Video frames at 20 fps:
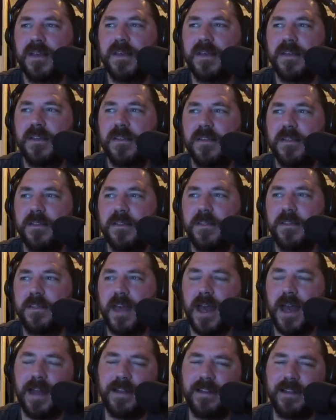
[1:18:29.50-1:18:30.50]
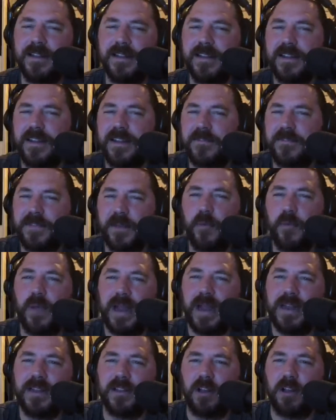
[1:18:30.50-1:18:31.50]
that if they
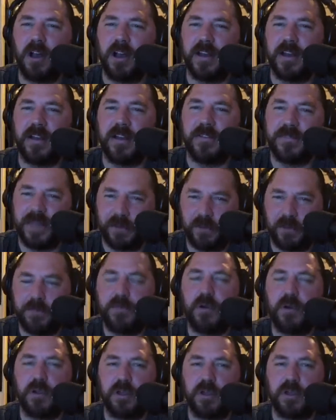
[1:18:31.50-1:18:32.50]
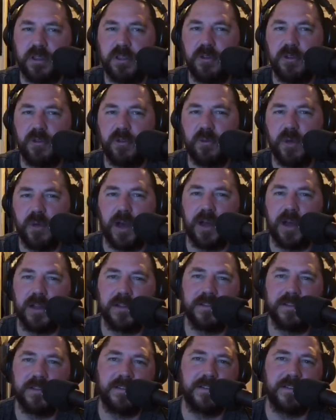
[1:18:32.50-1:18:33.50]
waited long enough, they would push it to
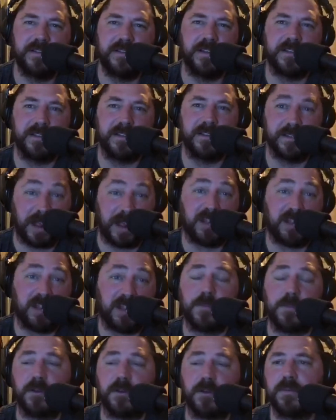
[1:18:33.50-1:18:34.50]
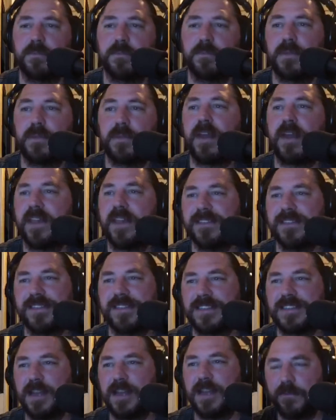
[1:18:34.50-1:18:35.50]
next summer. But I think the
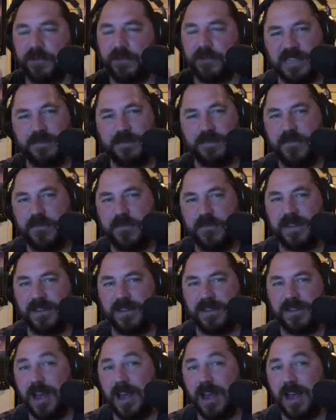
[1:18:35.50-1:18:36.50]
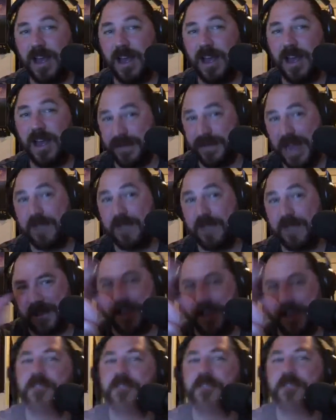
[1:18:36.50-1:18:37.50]
summer is perfect timing to announce
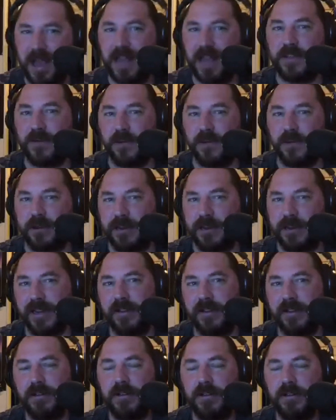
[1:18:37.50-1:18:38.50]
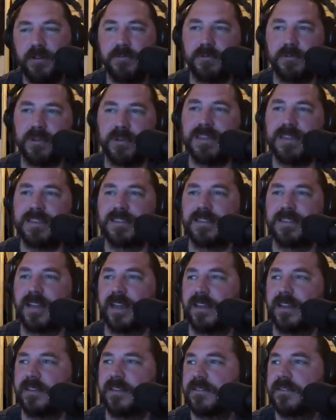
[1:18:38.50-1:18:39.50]
a January release
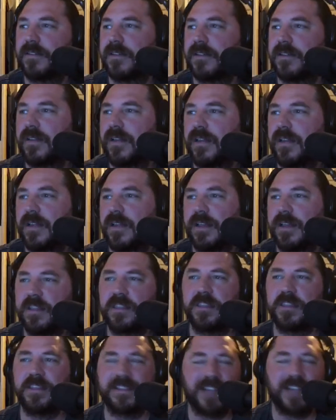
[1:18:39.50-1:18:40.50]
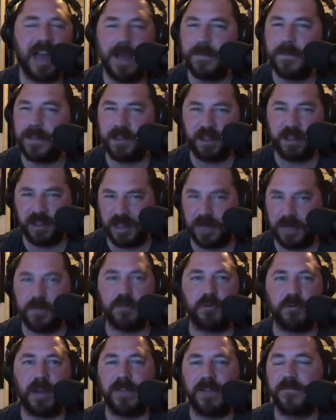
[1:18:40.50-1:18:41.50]
date. The timing just seems
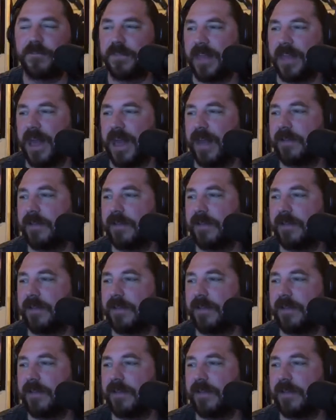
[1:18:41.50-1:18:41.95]
right for that.